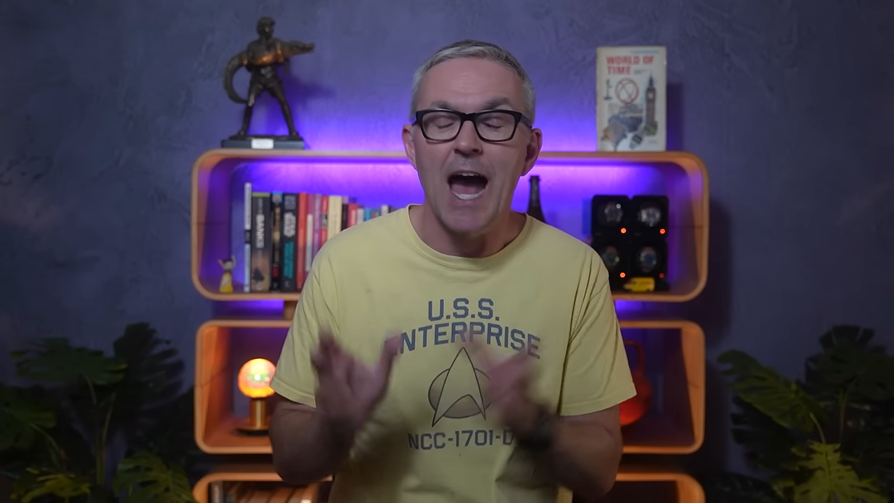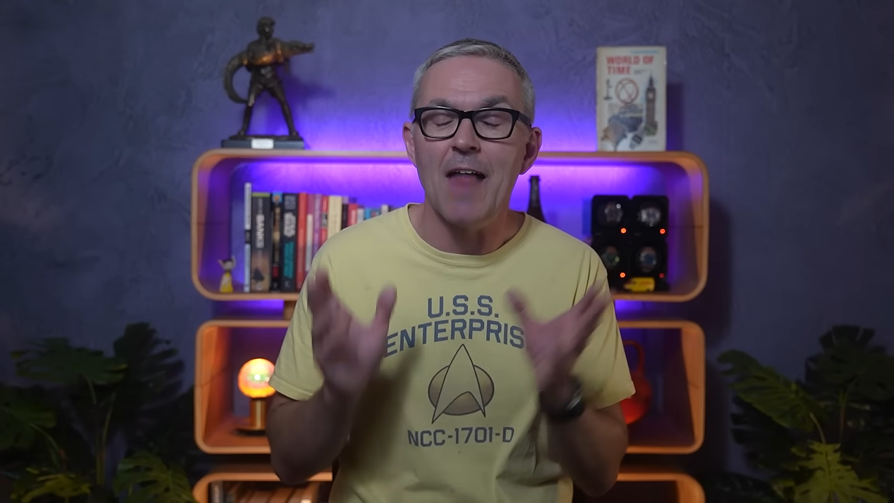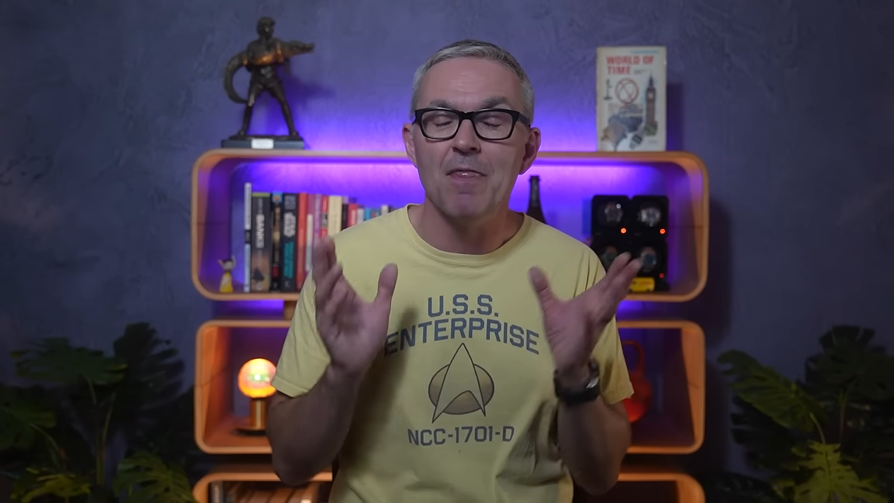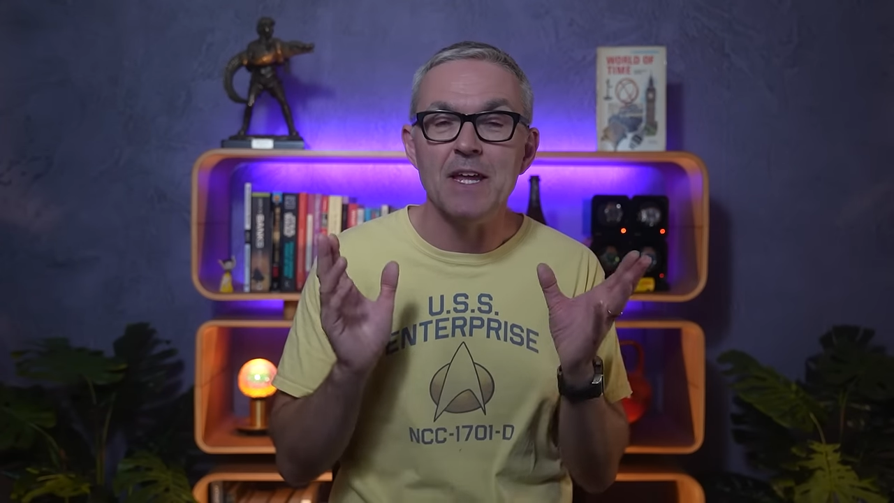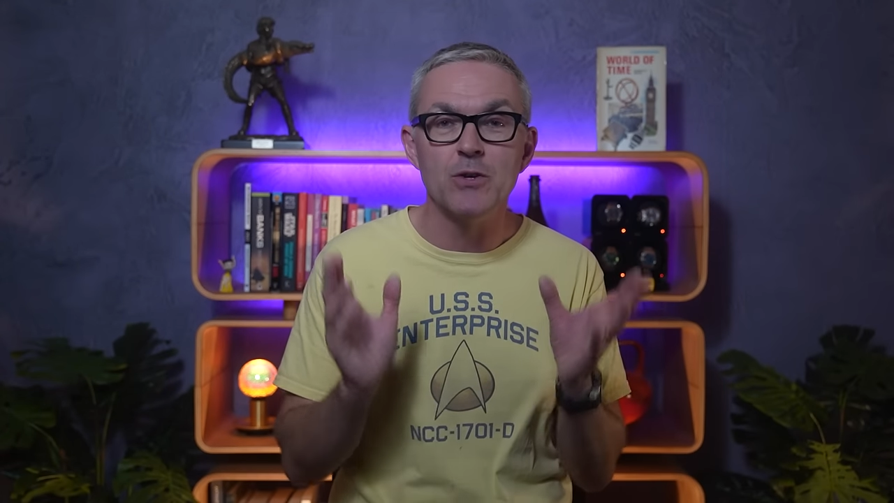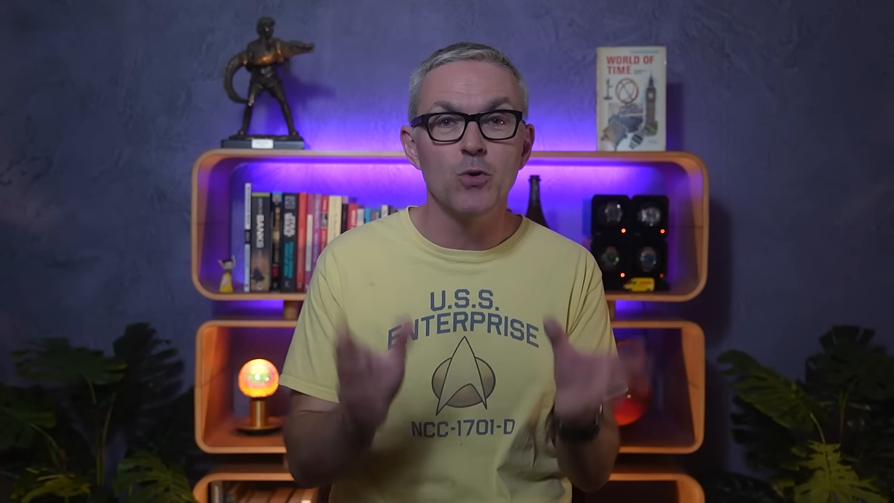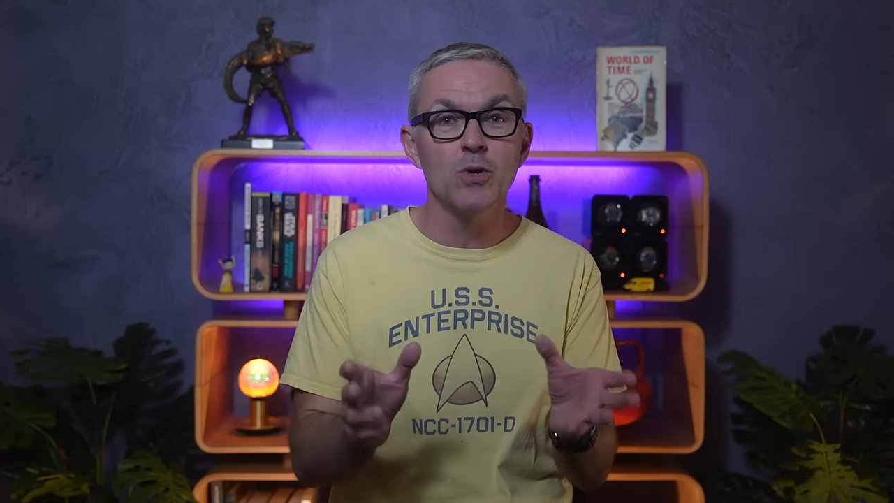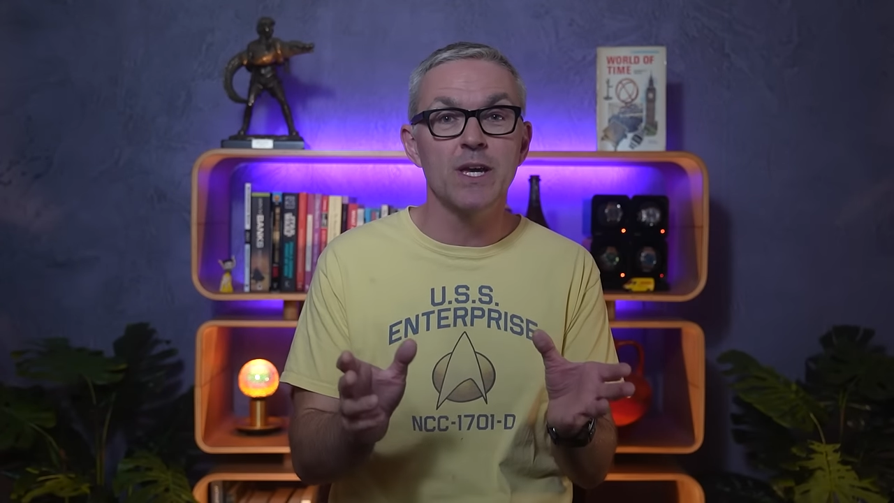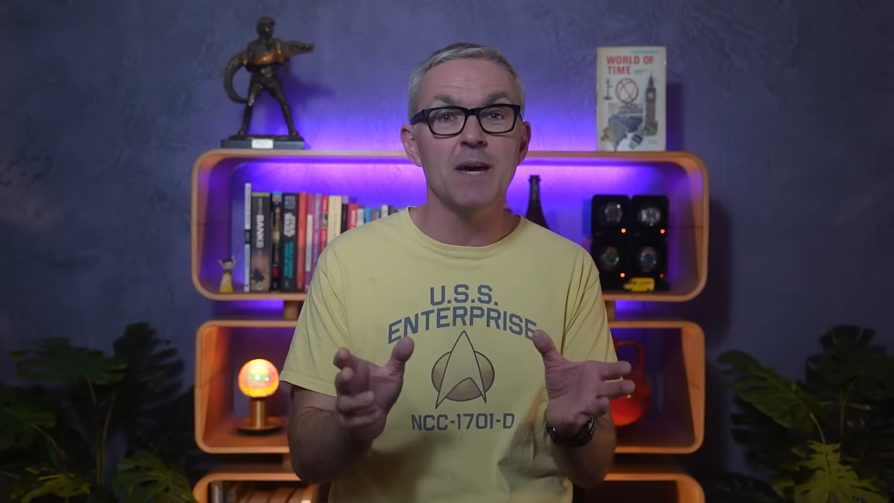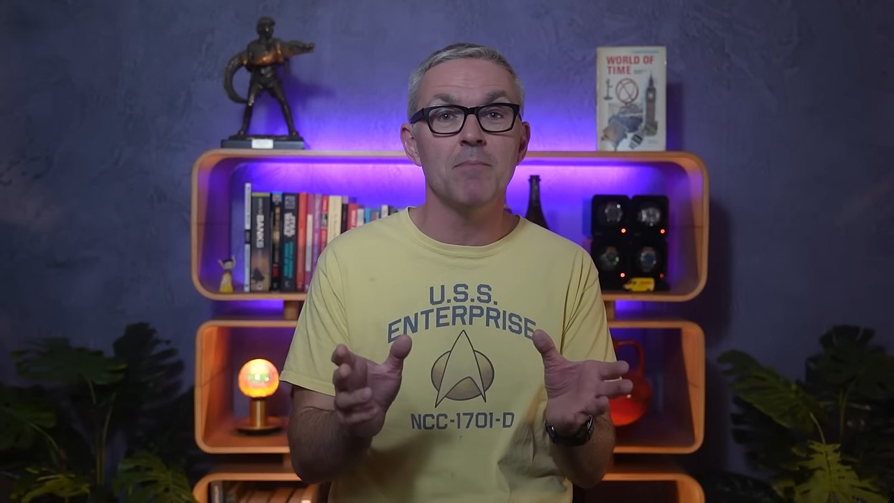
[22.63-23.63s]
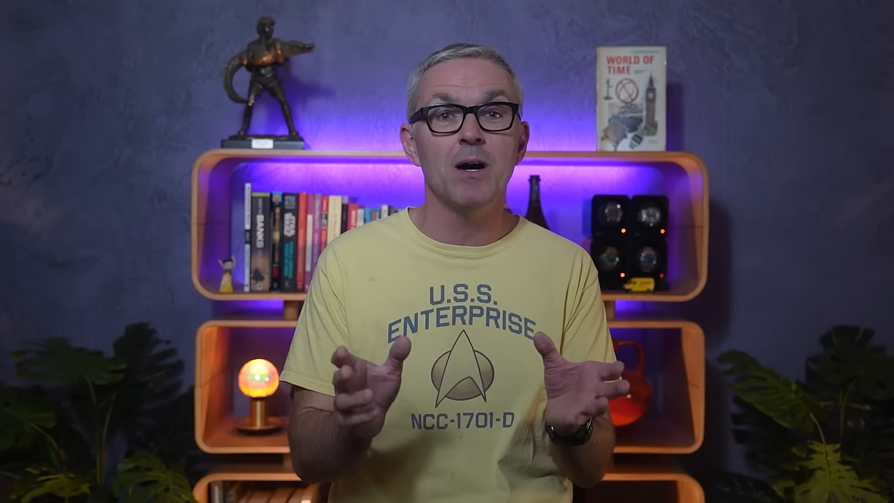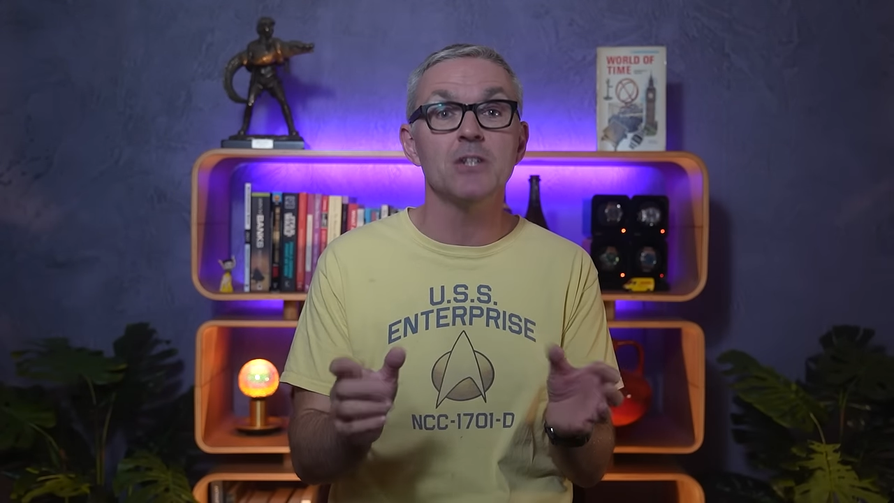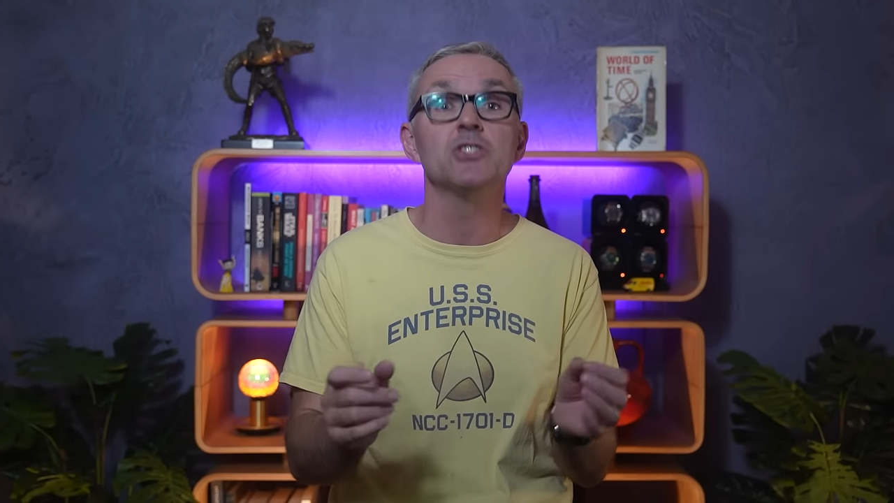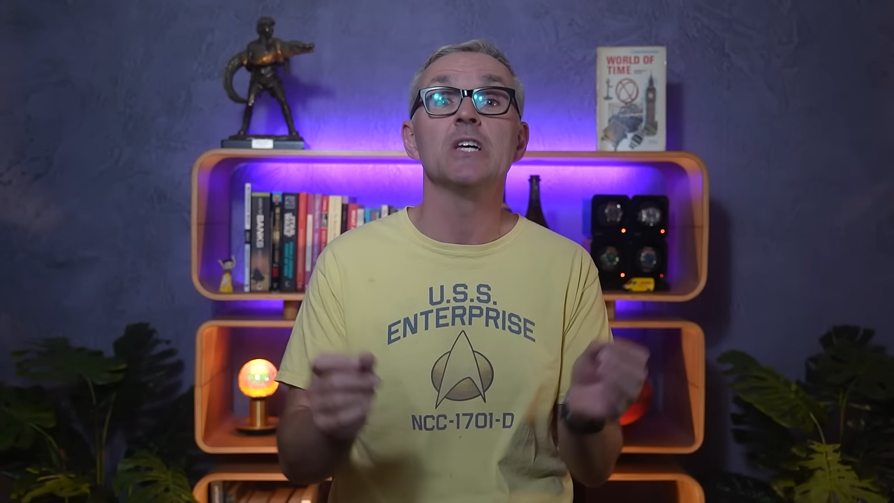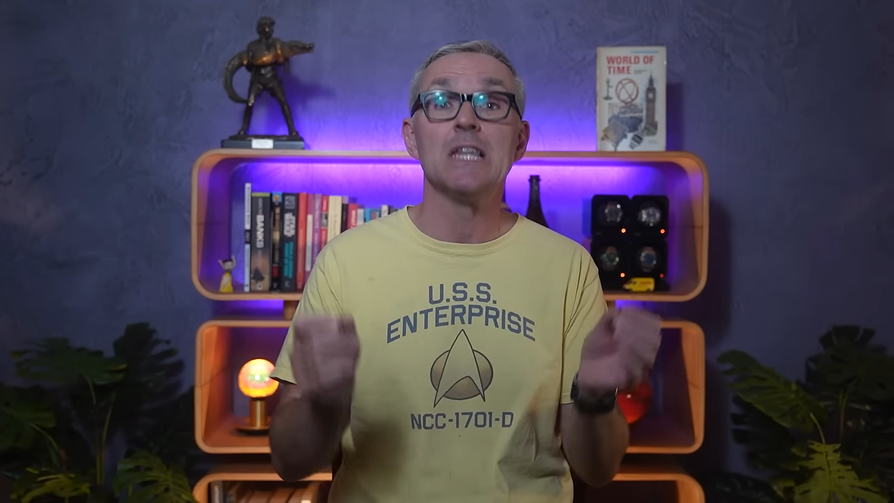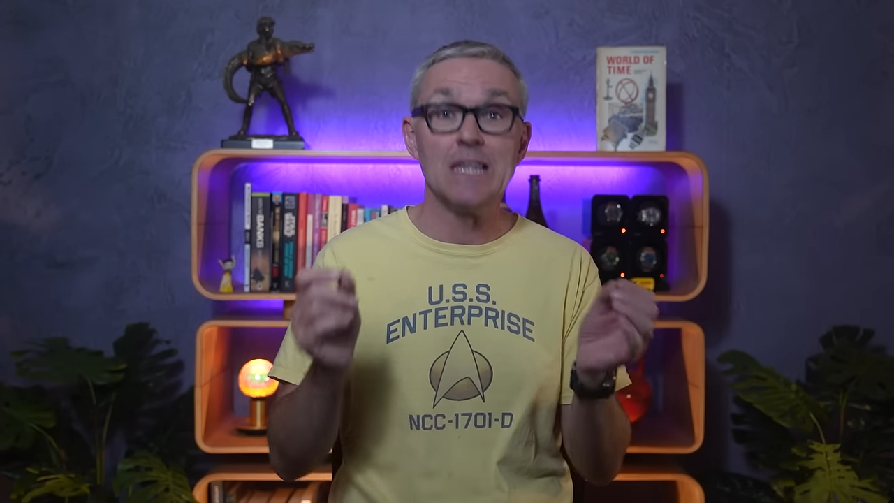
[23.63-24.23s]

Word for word: and they don't get much